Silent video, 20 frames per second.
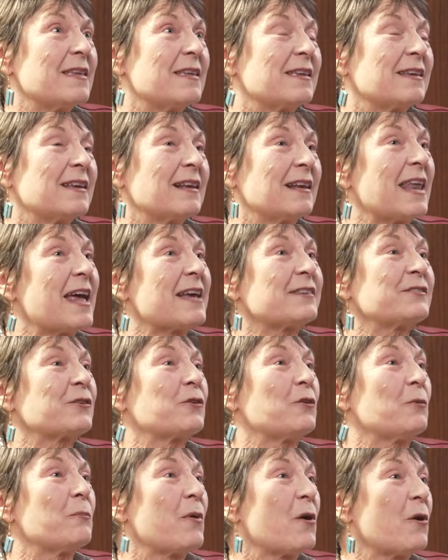
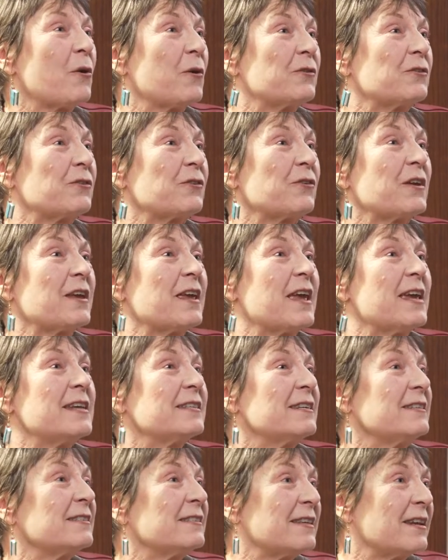classical poetry,
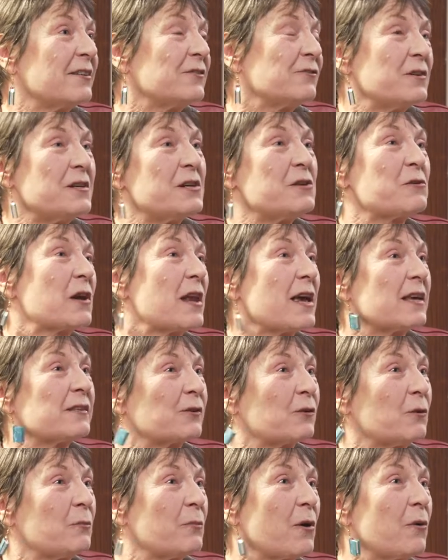18th century
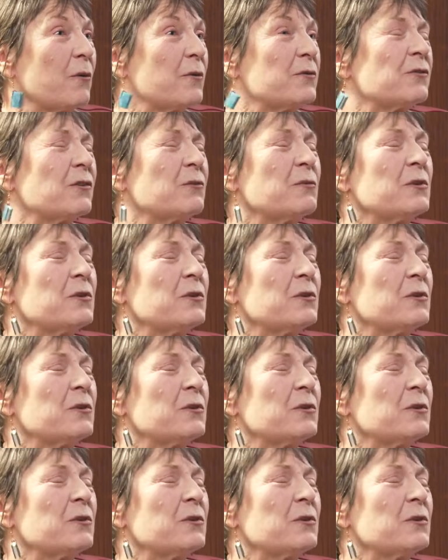neoclassical poetry,